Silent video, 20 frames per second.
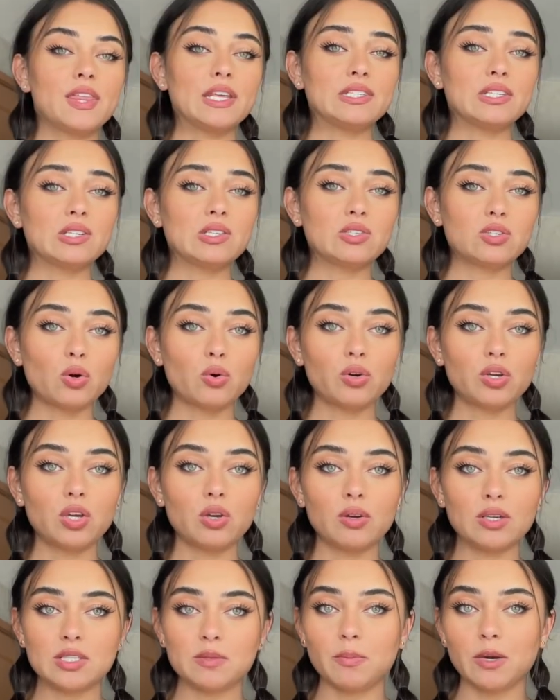This is so
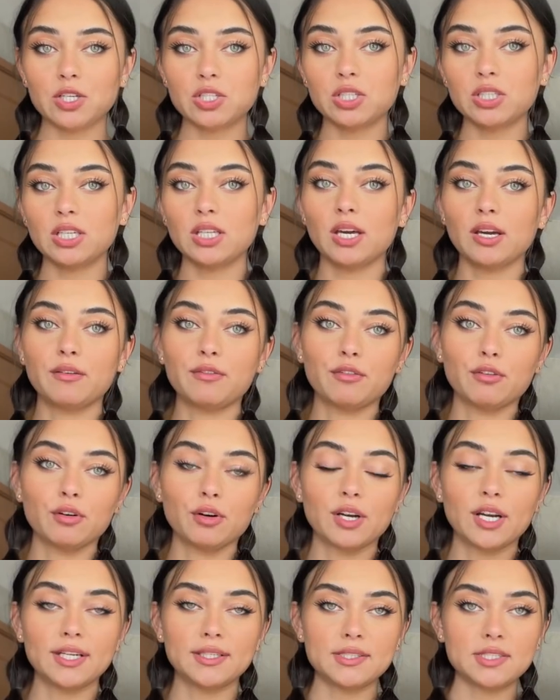cute, especially like
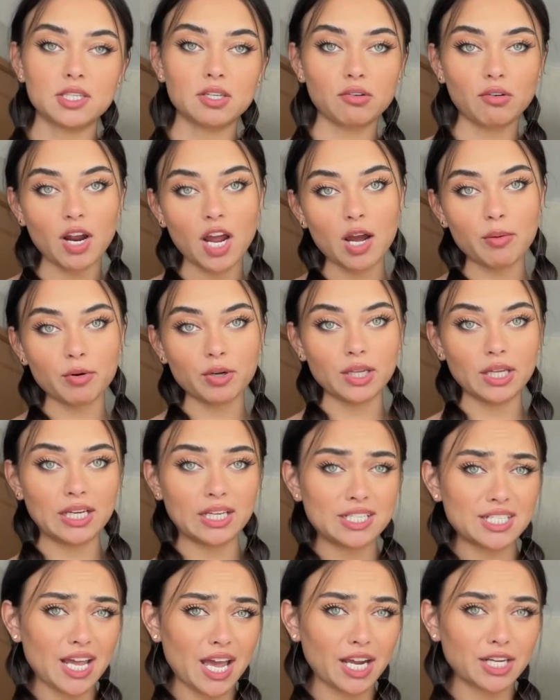for Instagram or like a
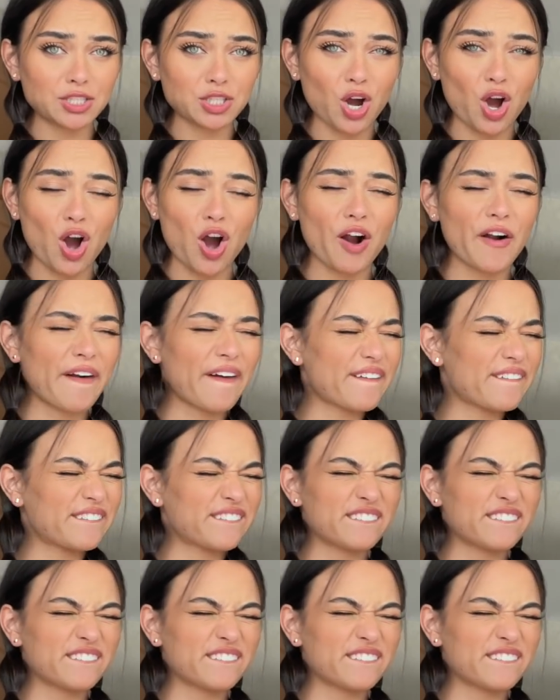TikTok.